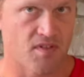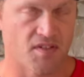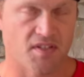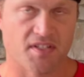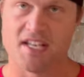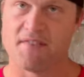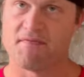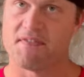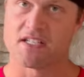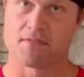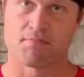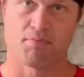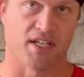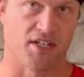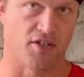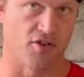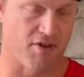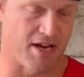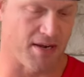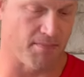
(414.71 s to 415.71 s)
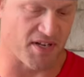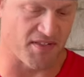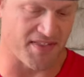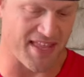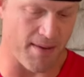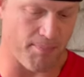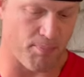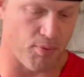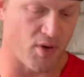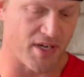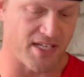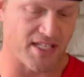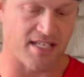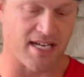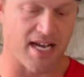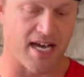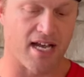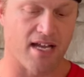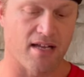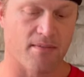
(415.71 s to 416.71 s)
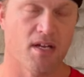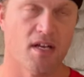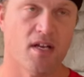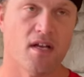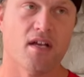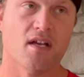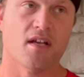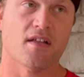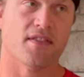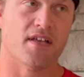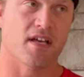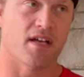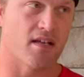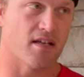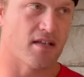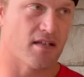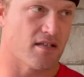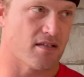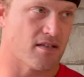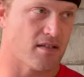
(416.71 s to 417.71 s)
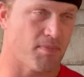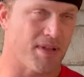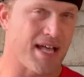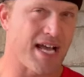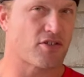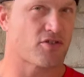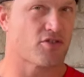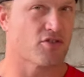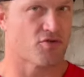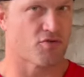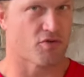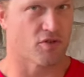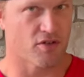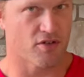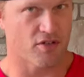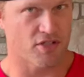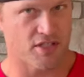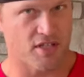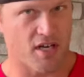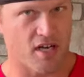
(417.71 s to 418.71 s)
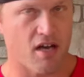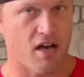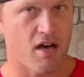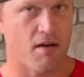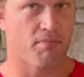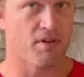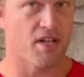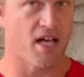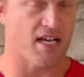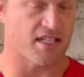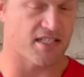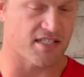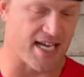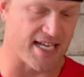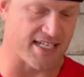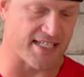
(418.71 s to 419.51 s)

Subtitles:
The defense played great, but at that point in time, the Blackshirts were a little stuck on blocks, not